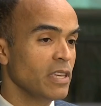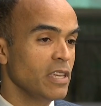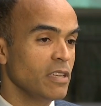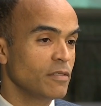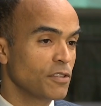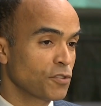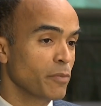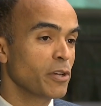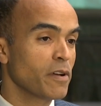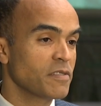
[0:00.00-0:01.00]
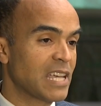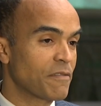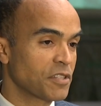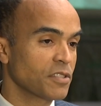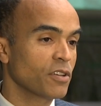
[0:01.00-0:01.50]
the distributor in San
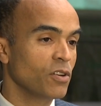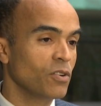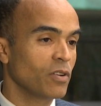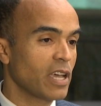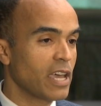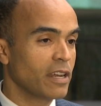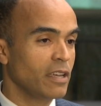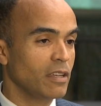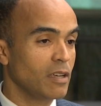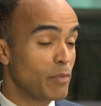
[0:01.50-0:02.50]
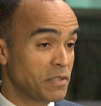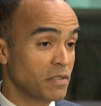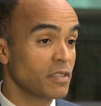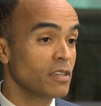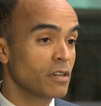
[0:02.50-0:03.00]
Francisco and a, a
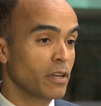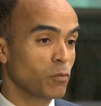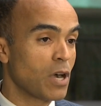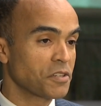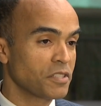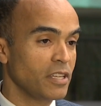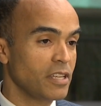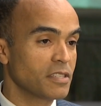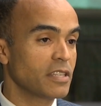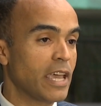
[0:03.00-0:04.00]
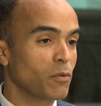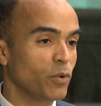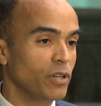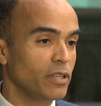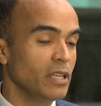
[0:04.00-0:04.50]
business here in Washington in
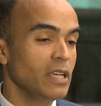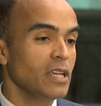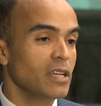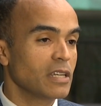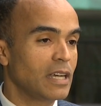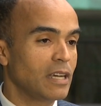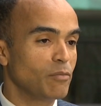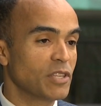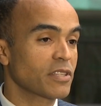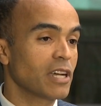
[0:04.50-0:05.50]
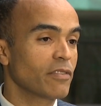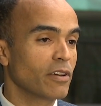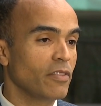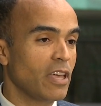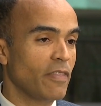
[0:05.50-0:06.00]
Stanwood um,
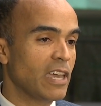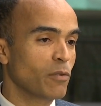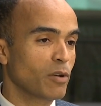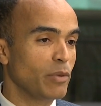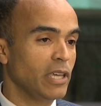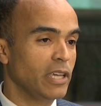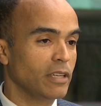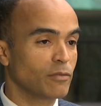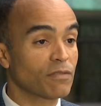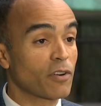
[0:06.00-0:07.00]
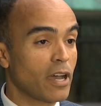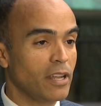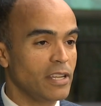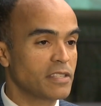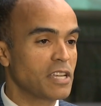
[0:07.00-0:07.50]
discovered that they were being
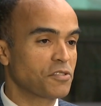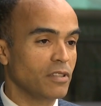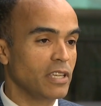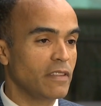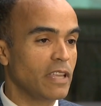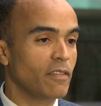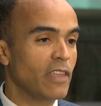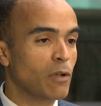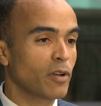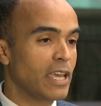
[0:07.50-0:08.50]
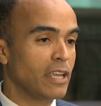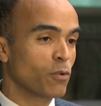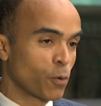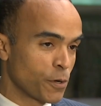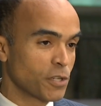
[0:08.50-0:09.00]
defrauded, essentially, that they were getting
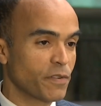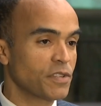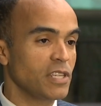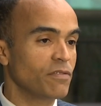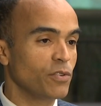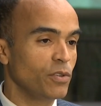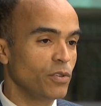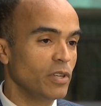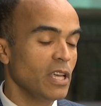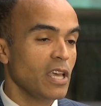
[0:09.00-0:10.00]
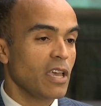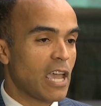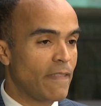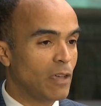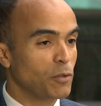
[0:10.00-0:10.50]
orders for seafood
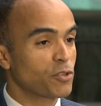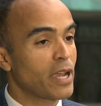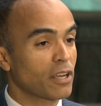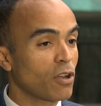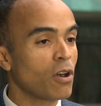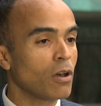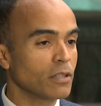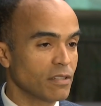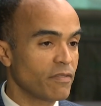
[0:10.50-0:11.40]
and they would try to call to